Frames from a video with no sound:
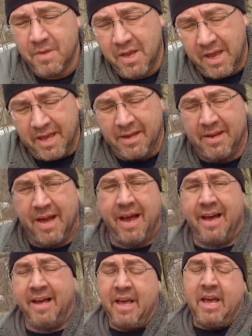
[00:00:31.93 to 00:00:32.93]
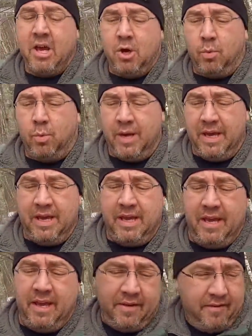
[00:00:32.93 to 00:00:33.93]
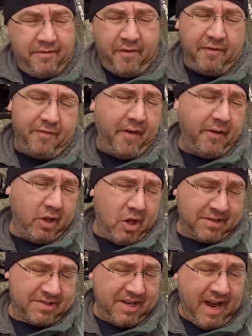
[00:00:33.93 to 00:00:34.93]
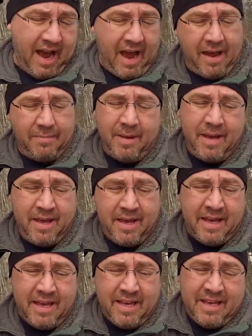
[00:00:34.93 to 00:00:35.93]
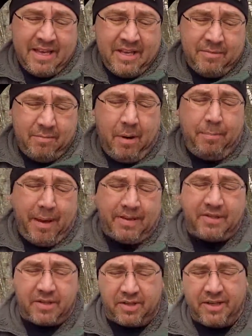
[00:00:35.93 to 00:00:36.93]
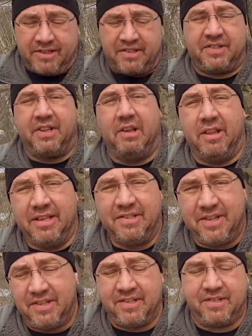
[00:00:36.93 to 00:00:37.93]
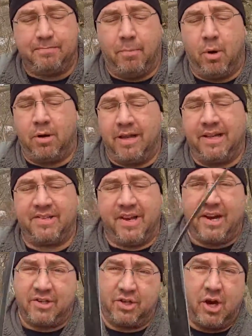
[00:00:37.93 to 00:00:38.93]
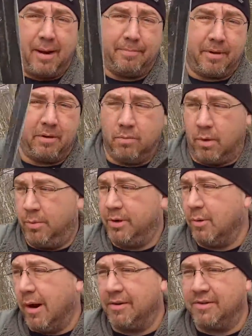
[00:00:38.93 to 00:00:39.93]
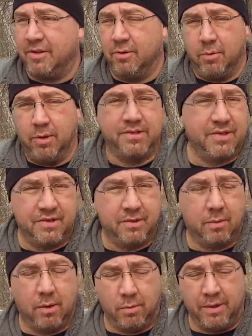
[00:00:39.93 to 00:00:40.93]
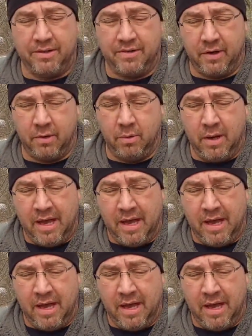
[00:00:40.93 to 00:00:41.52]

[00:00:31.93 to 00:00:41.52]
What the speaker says: And we, for a very long time, well, basically it still is, this is more or less our chopper when we go out into the woods and do what we do.